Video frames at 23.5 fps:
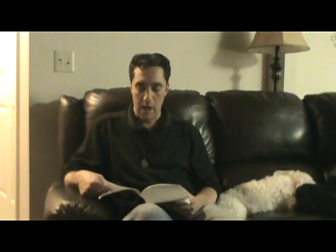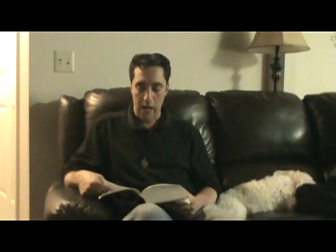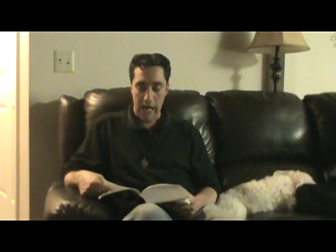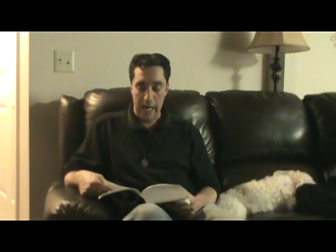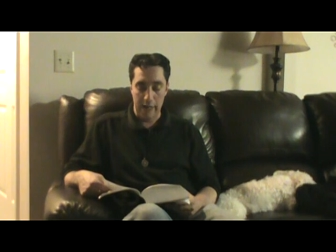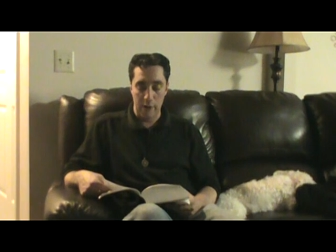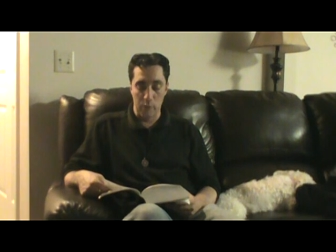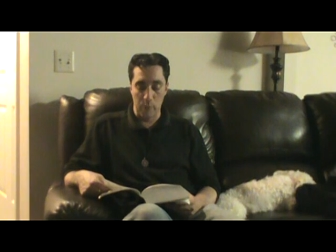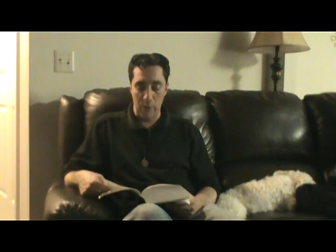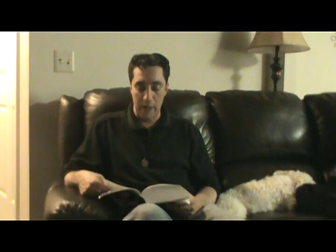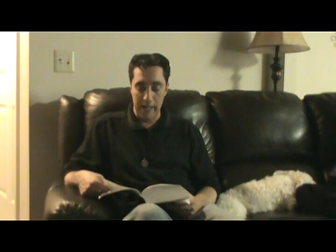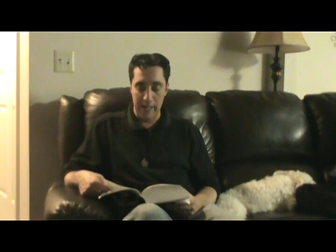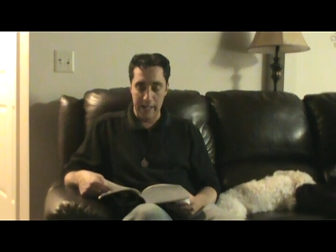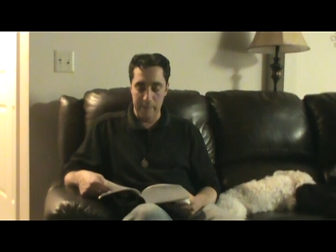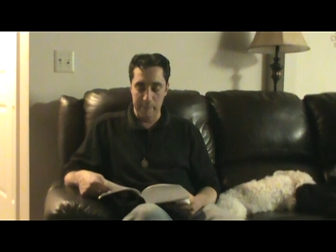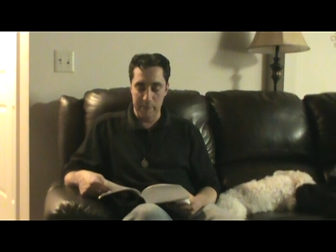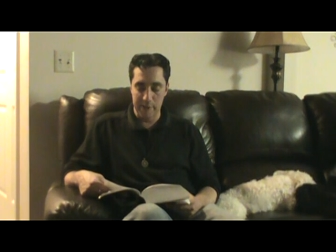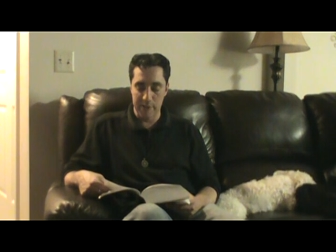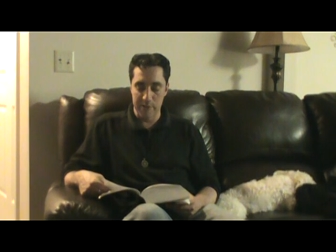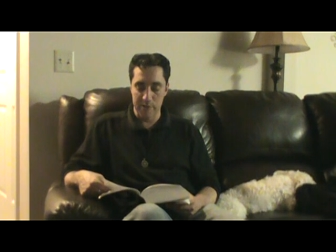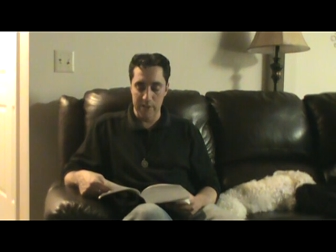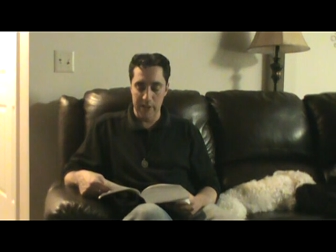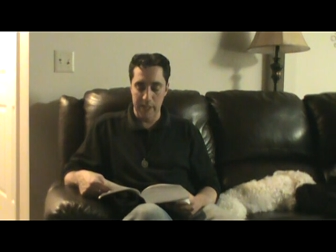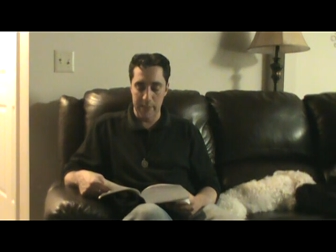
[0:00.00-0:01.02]
and credit him at
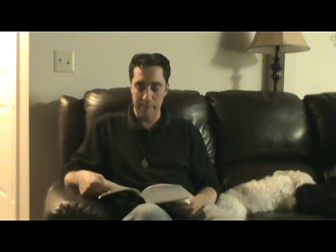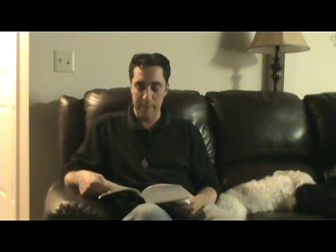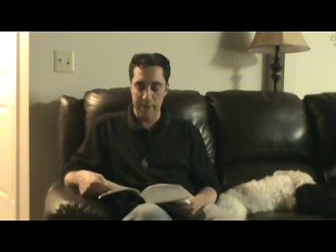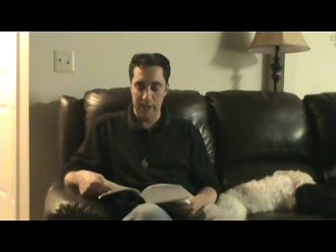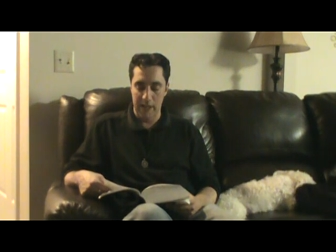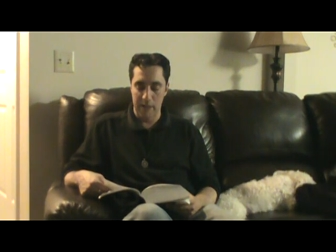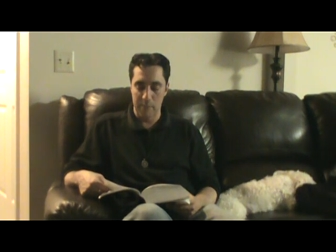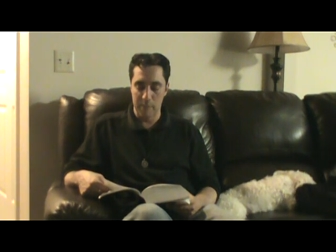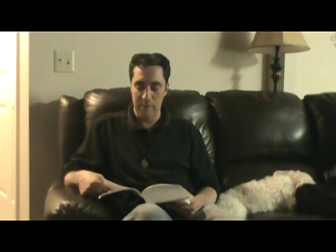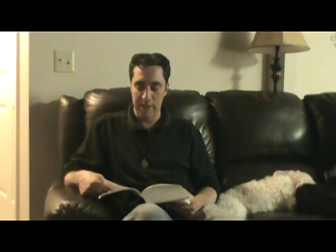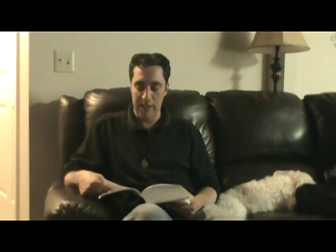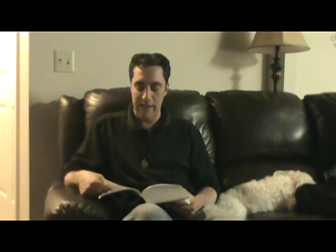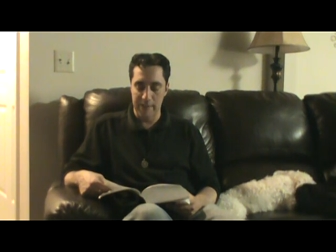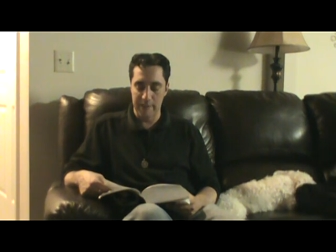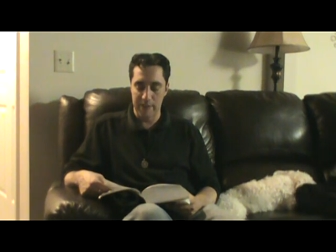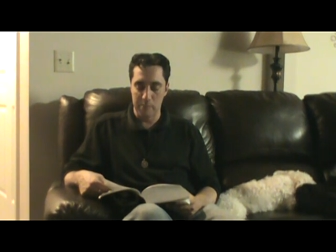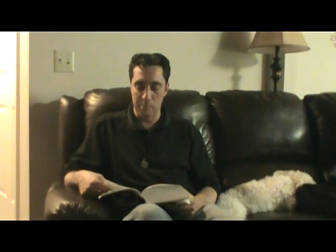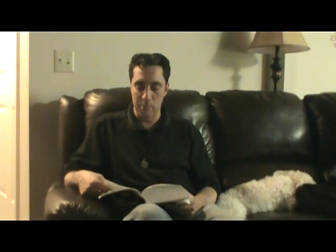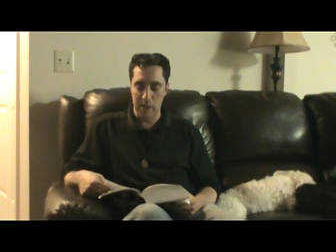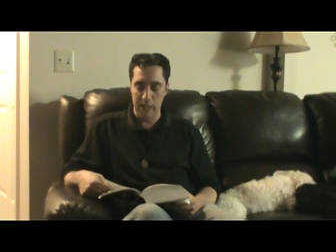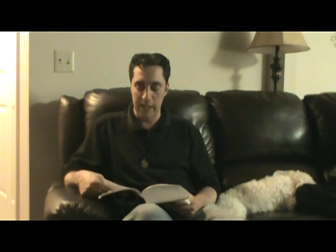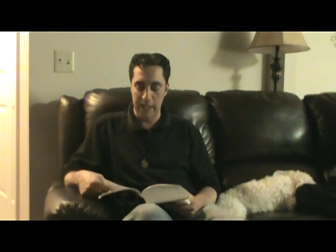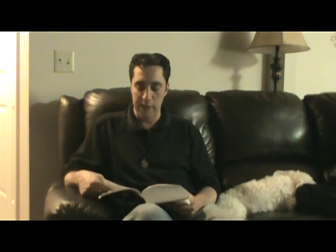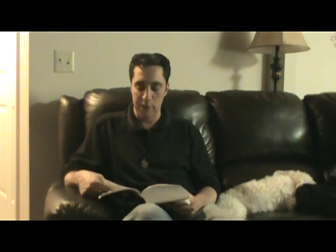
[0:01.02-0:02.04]
the same time with having
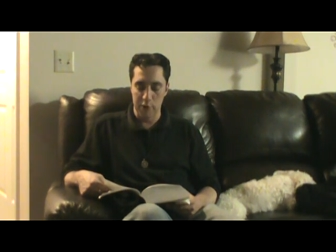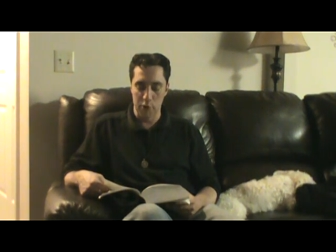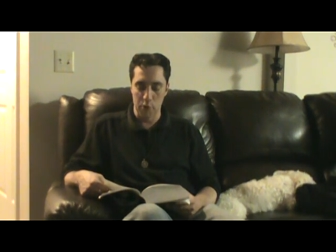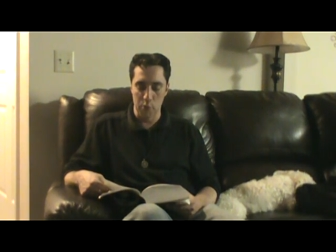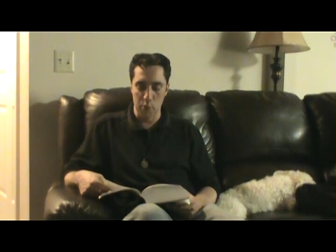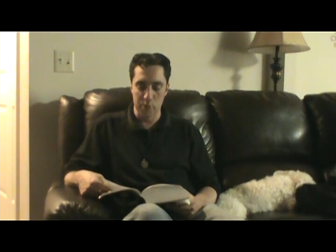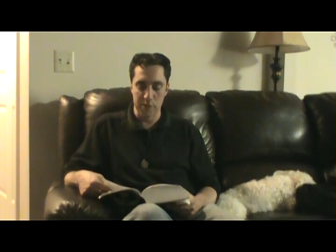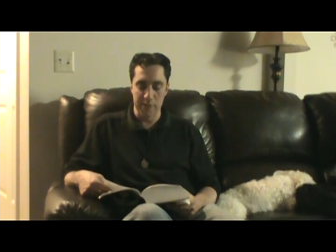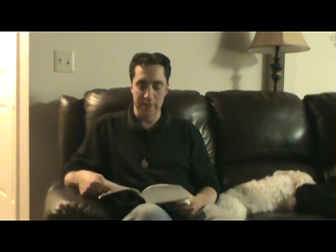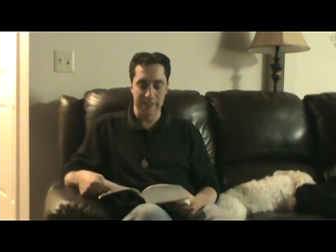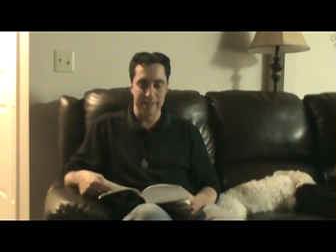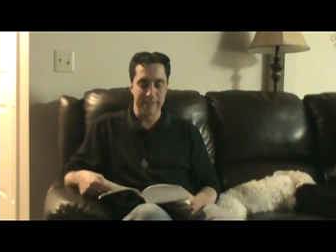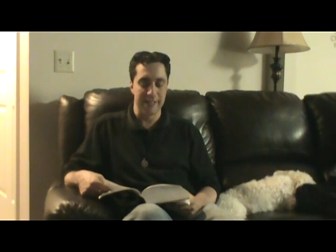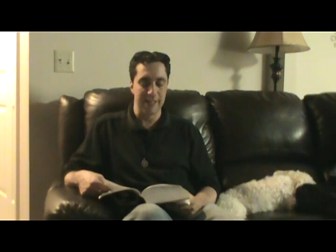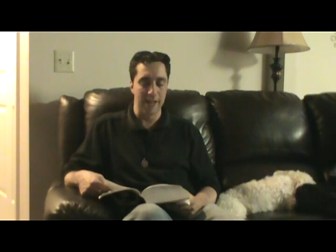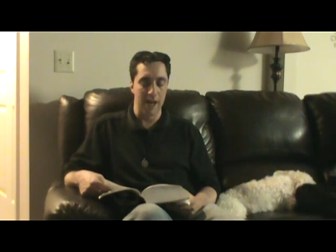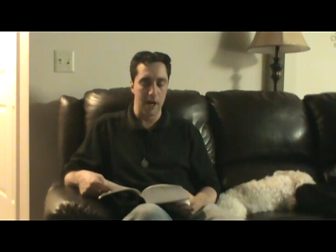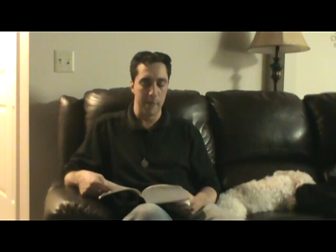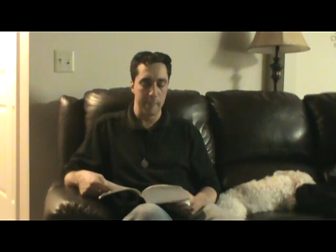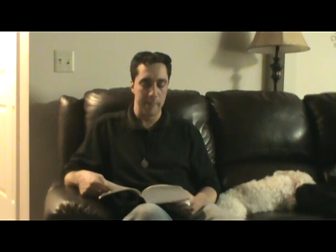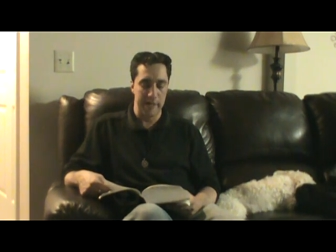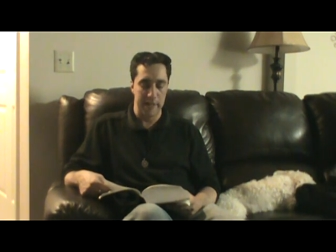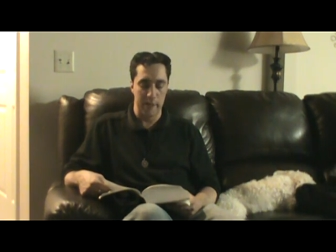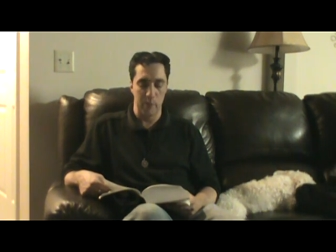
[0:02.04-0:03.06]
played a useless
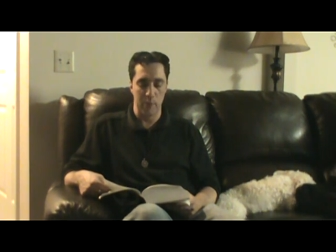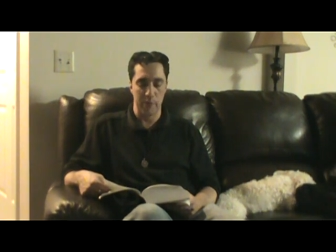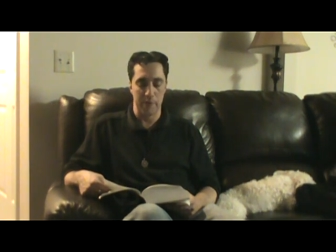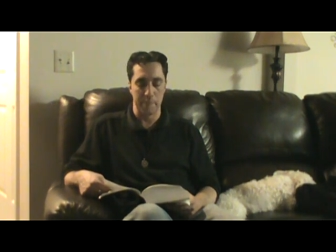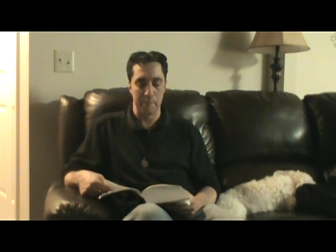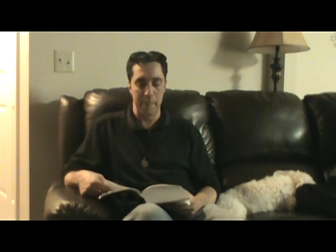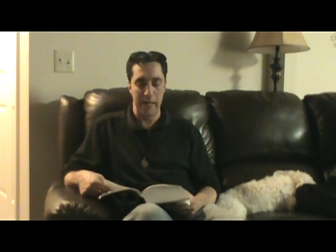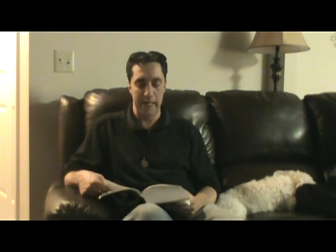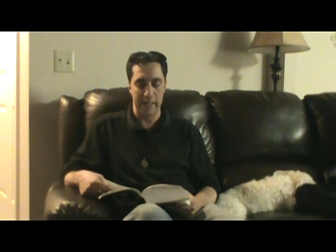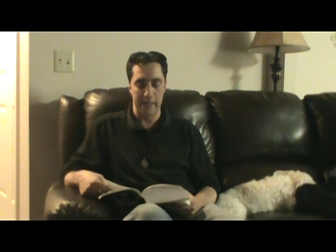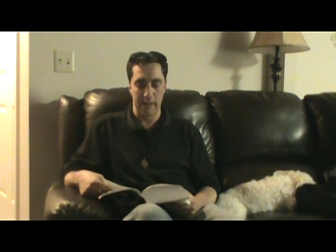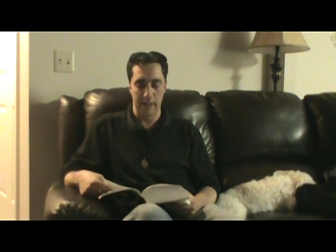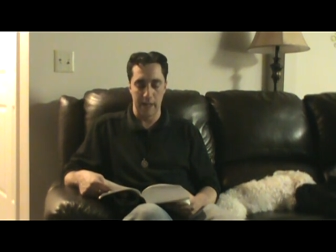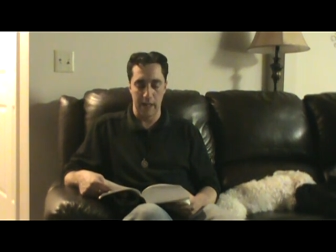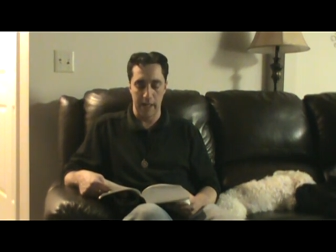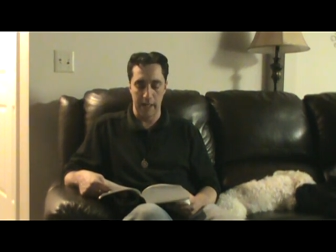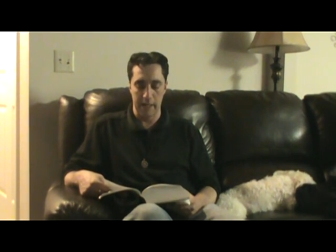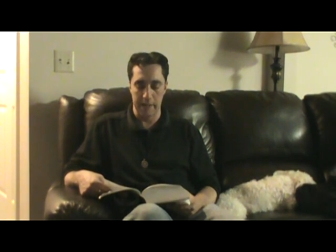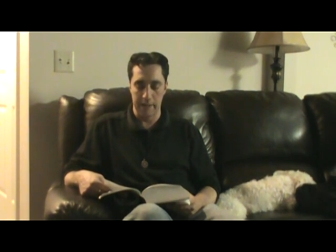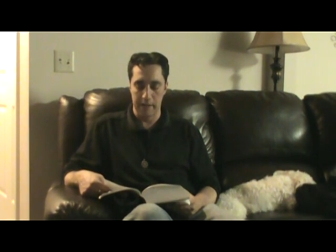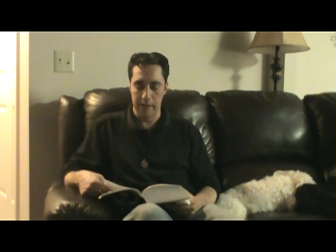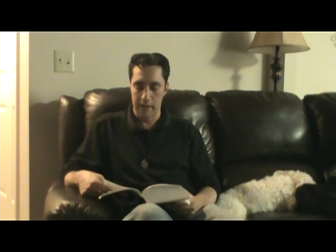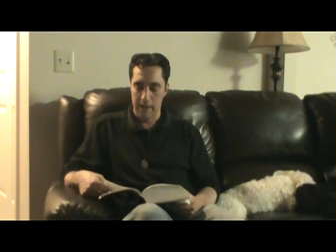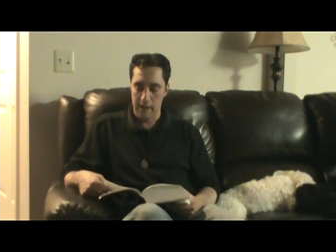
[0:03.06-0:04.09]
comedy with mankind,